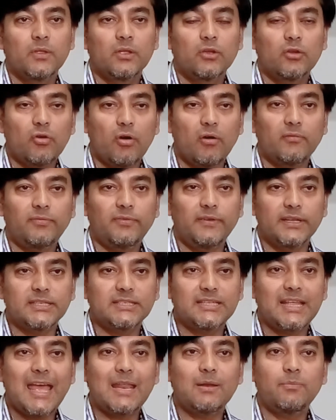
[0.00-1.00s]

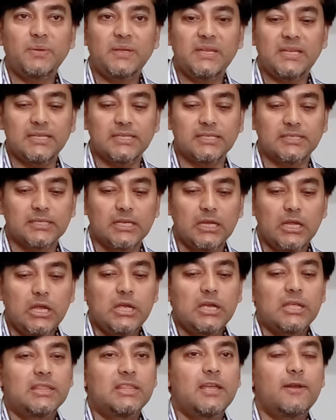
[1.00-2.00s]
conflict and peace.
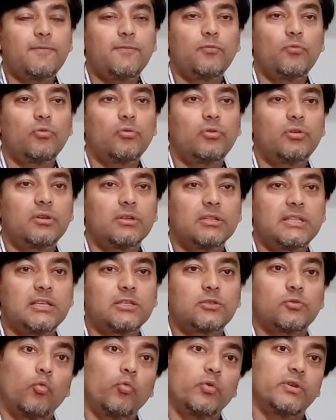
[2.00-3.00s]
Therefore,
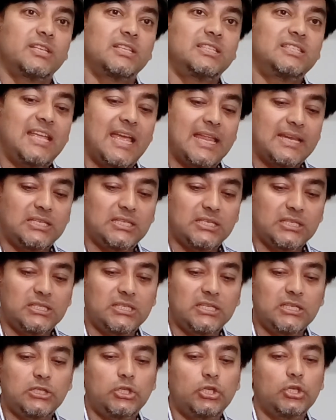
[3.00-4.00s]
there's always a
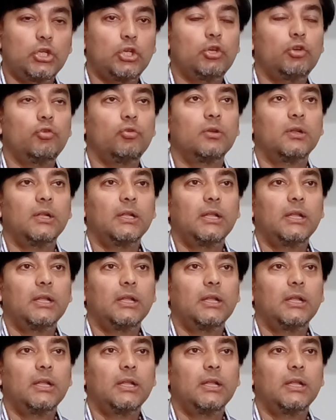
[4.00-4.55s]
tendency to